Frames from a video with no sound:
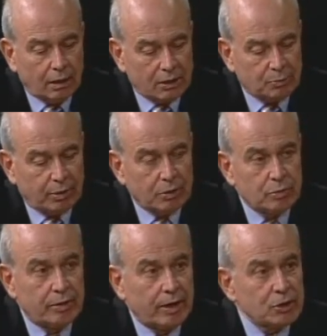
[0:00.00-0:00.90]
uh, experience
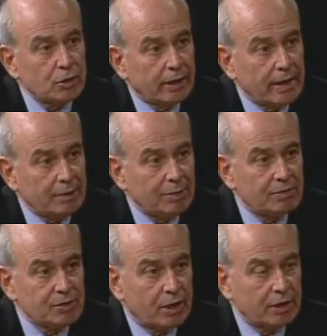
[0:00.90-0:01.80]
with the National Academy
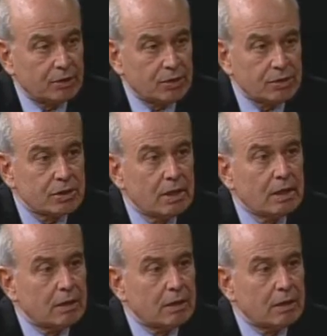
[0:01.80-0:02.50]
of Sciences.